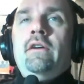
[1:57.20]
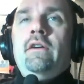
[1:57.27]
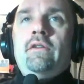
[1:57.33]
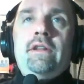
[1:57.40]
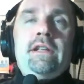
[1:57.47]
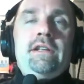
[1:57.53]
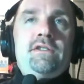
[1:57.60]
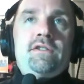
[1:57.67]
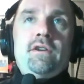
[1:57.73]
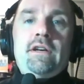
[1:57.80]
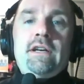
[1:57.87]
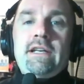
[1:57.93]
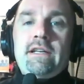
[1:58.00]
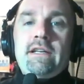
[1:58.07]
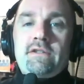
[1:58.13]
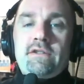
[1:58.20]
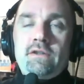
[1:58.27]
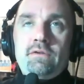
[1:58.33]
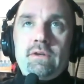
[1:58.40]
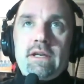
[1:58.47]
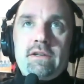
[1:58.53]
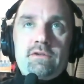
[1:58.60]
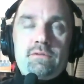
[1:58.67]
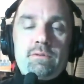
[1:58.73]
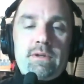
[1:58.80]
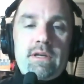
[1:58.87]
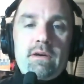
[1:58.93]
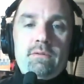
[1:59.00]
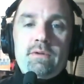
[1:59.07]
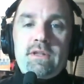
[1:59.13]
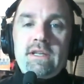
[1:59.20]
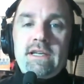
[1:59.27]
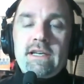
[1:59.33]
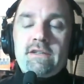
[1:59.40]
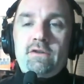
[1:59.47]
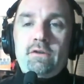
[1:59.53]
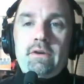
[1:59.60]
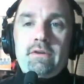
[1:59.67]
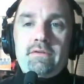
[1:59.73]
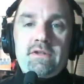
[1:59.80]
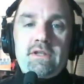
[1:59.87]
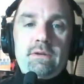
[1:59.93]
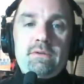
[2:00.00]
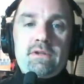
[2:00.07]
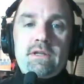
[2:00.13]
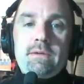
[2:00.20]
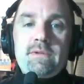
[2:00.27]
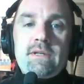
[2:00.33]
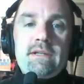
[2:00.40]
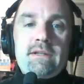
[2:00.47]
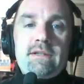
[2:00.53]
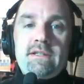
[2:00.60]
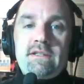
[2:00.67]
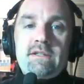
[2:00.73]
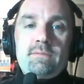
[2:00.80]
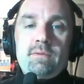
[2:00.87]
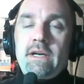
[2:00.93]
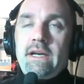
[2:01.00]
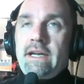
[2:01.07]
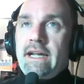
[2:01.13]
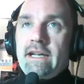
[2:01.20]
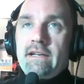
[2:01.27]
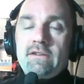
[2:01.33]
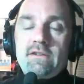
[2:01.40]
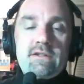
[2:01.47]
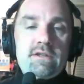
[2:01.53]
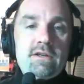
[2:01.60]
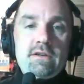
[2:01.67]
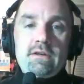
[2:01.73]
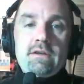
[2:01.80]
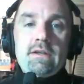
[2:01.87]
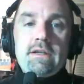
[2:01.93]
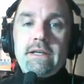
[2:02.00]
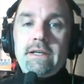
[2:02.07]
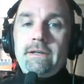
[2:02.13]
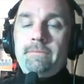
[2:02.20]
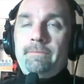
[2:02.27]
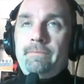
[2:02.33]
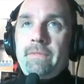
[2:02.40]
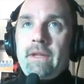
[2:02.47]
But I think starting as soon as we know with the next UFC, which comes out this spring, and certainly